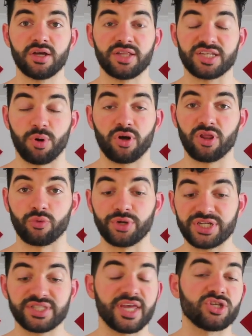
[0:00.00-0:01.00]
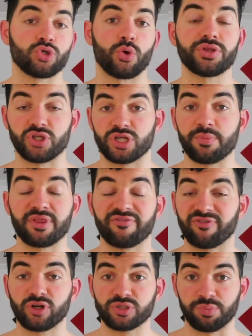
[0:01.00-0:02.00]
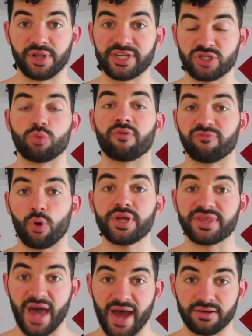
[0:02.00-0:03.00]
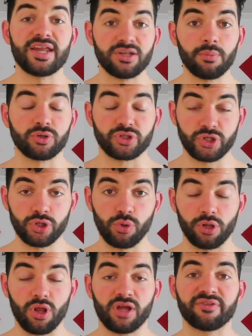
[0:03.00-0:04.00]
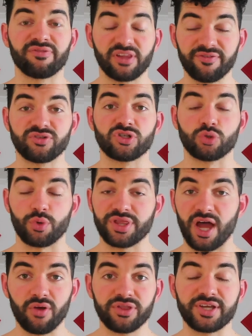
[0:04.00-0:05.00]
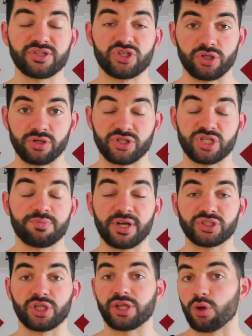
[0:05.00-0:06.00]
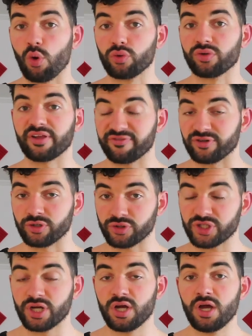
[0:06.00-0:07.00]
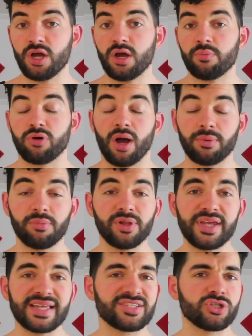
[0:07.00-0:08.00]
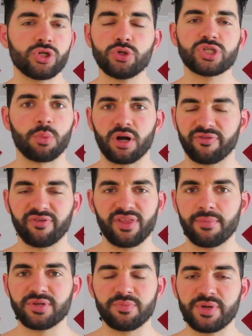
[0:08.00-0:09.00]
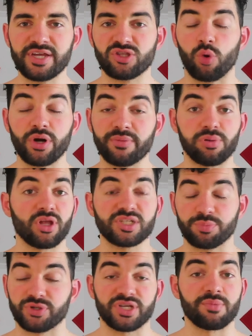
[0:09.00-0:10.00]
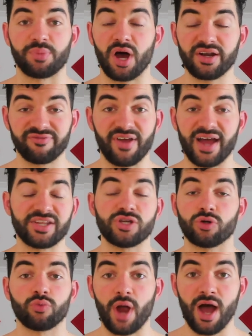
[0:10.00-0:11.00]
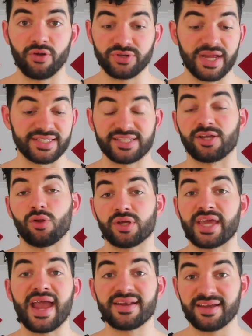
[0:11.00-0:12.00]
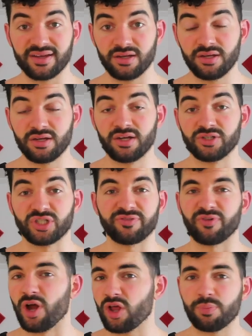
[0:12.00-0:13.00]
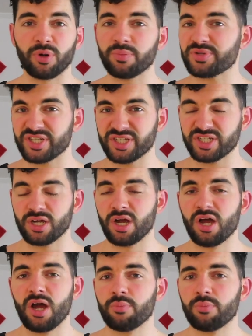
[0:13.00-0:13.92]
That's part of the reason they joined the gym in the first place to avoid that. And number two, a lot of lifters with health concerns, especially older lifters, probably isn't too smart for them to be 20 plus percent body fat year round and still gaining just for health purposes.